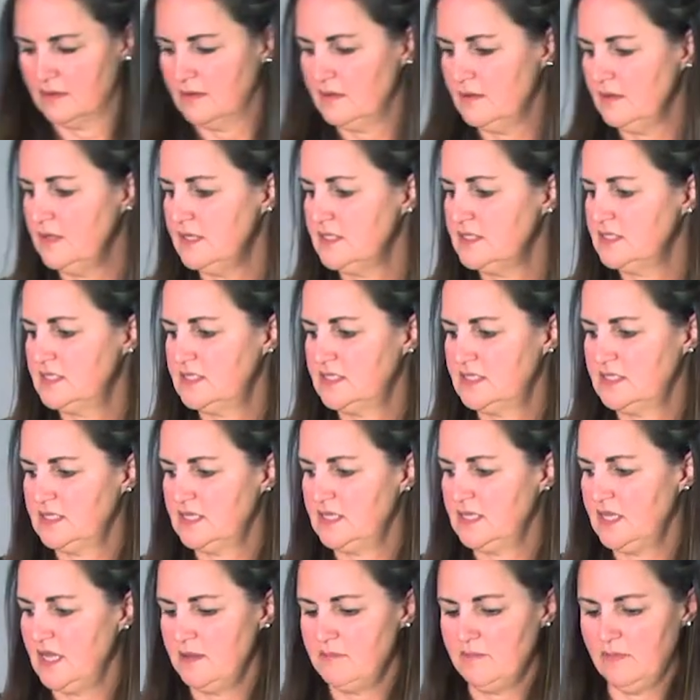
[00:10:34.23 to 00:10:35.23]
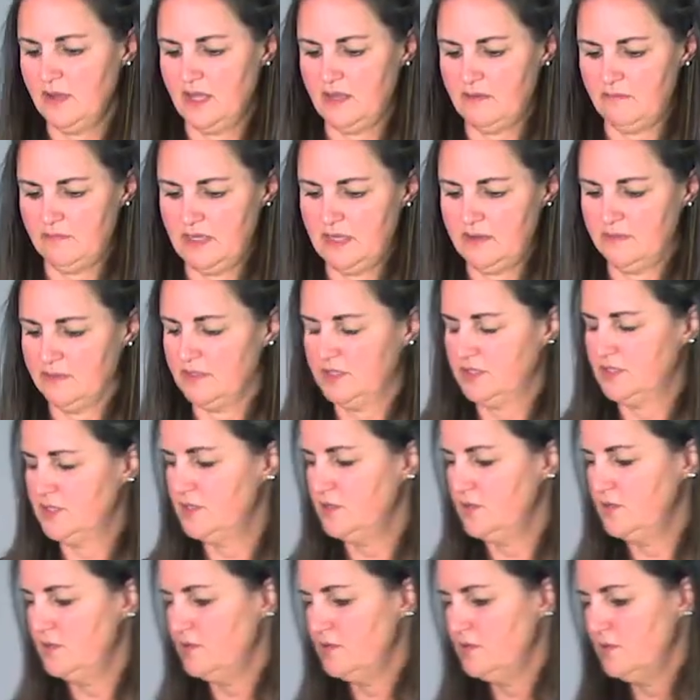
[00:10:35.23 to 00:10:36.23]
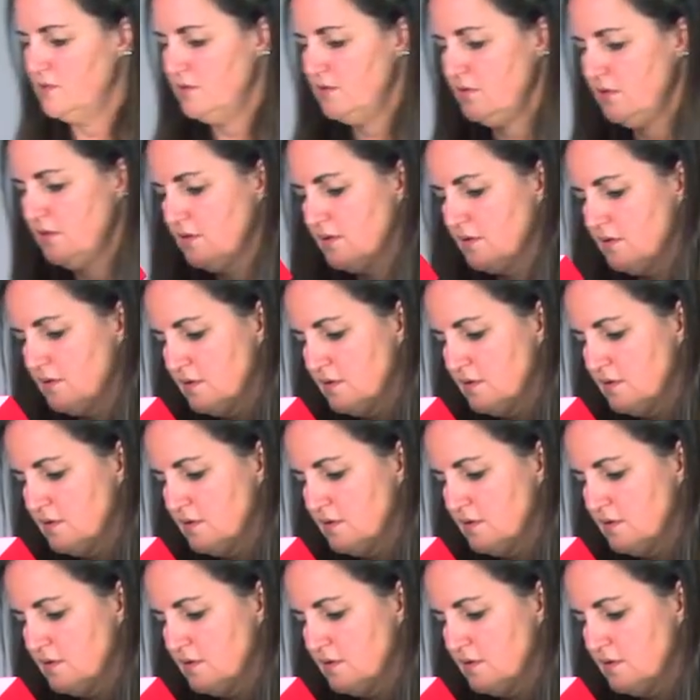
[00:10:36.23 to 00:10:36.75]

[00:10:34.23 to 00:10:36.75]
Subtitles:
Let's see, I might be able to,